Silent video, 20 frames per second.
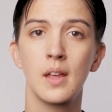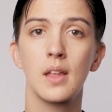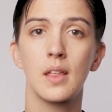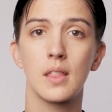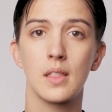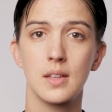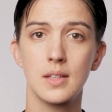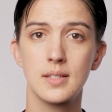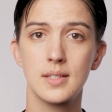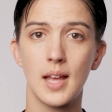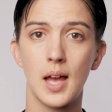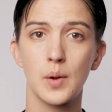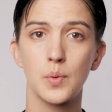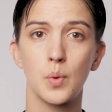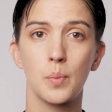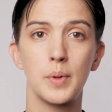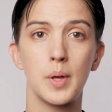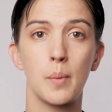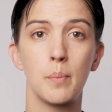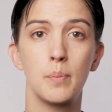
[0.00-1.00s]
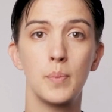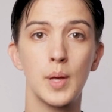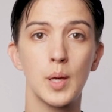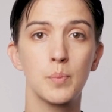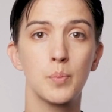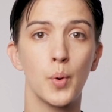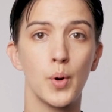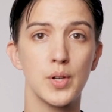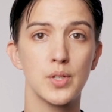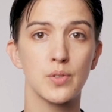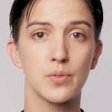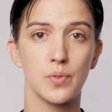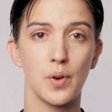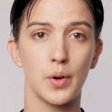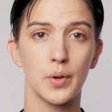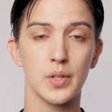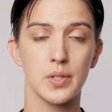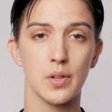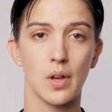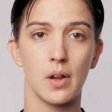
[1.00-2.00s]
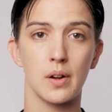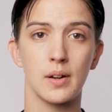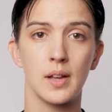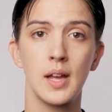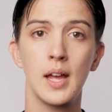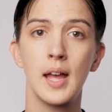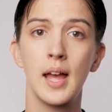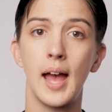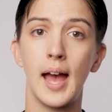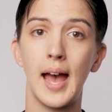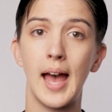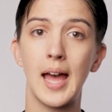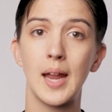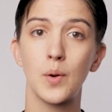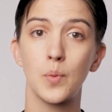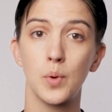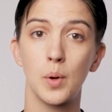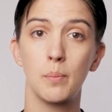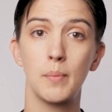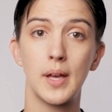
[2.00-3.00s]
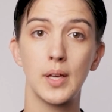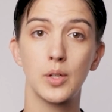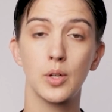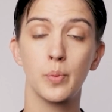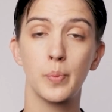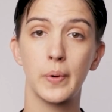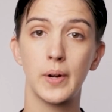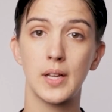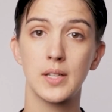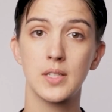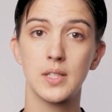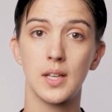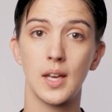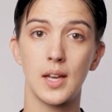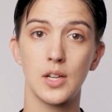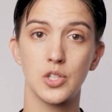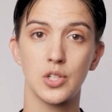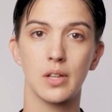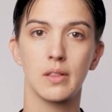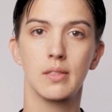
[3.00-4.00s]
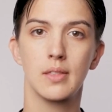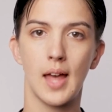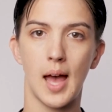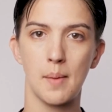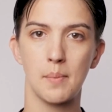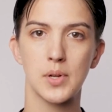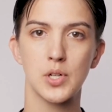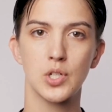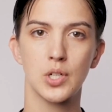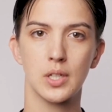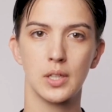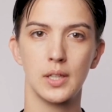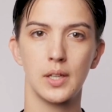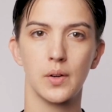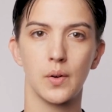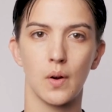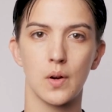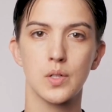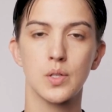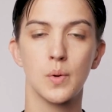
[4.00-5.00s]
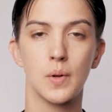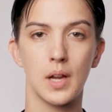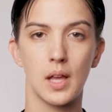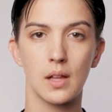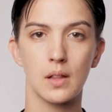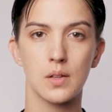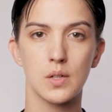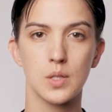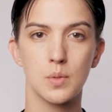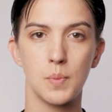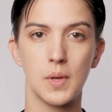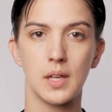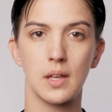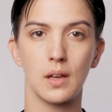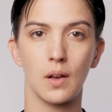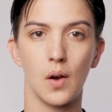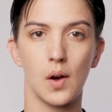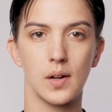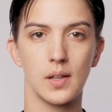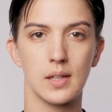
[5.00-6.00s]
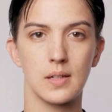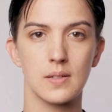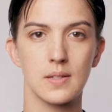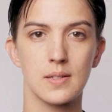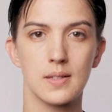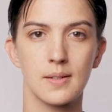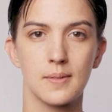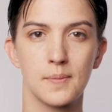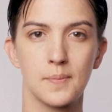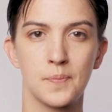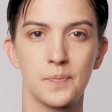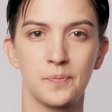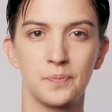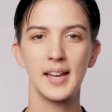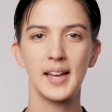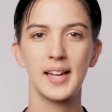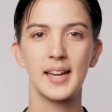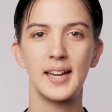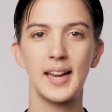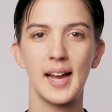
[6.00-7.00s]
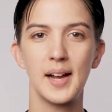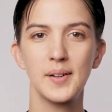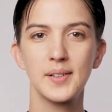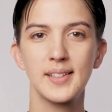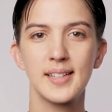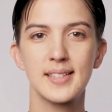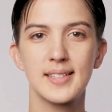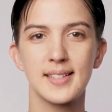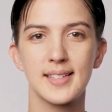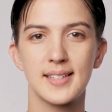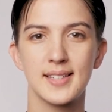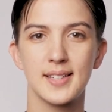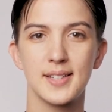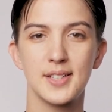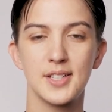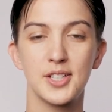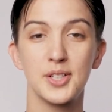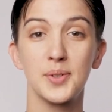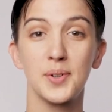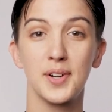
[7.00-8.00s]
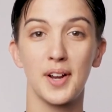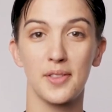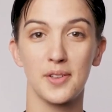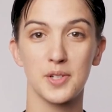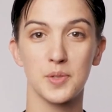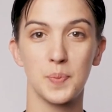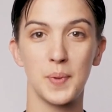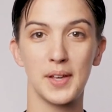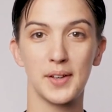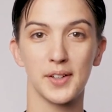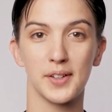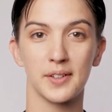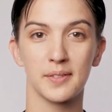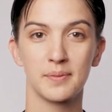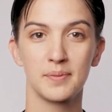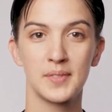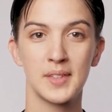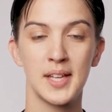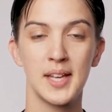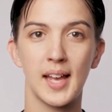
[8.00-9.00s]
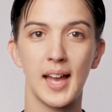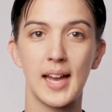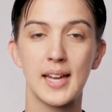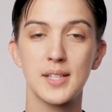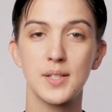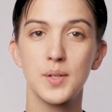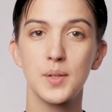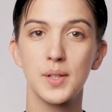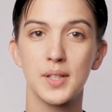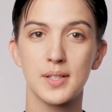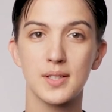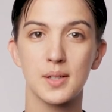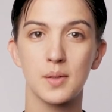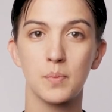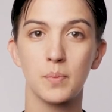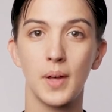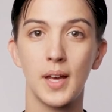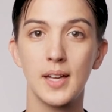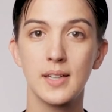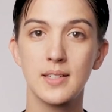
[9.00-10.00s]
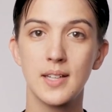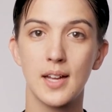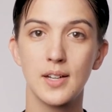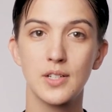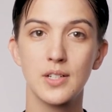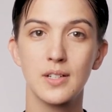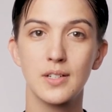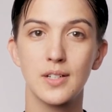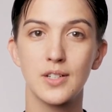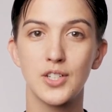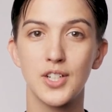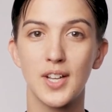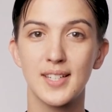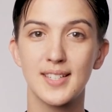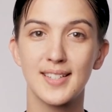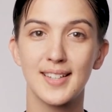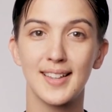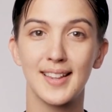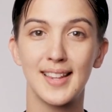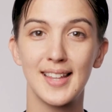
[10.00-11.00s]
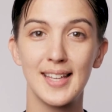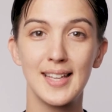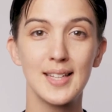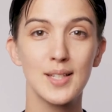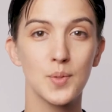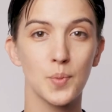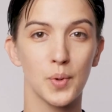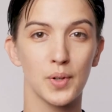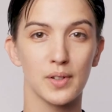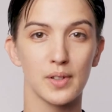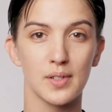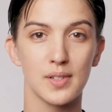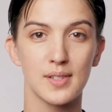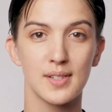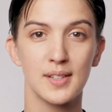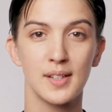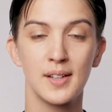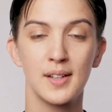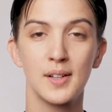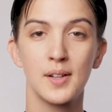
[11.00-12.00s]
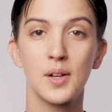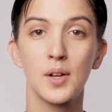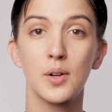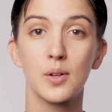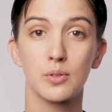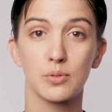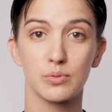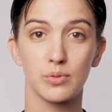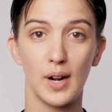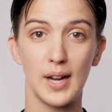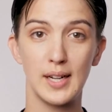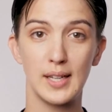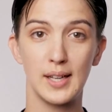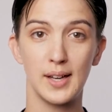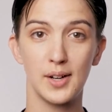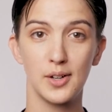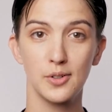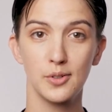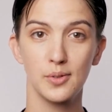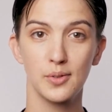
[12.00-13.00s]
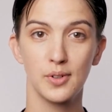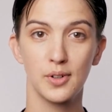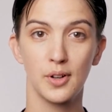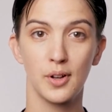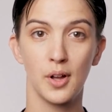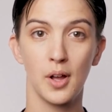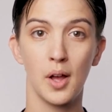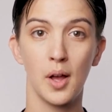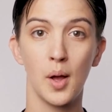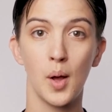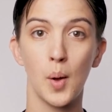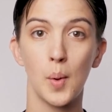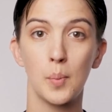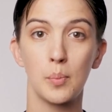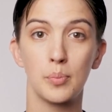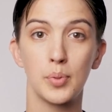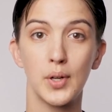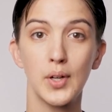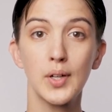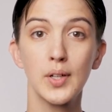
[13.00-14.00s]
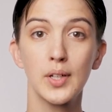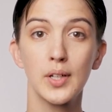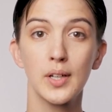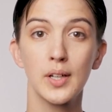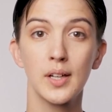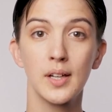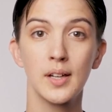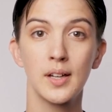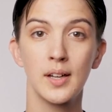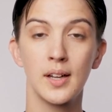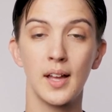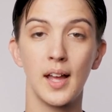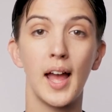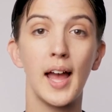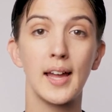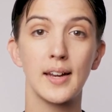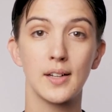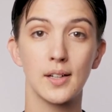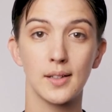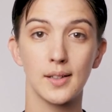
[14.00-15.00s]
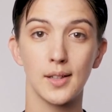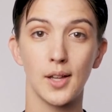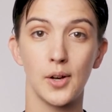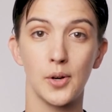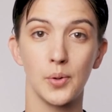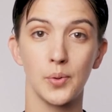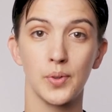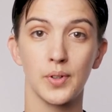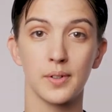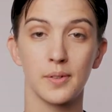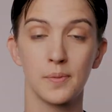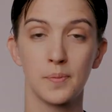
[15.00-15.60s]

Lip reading: This sound will be a big point to focus on and will make your pronunciation that much clearer to an English-speaking audience. Now let's listen to another speaker. As you listen, pay attention to just these words: radio, book, and alone.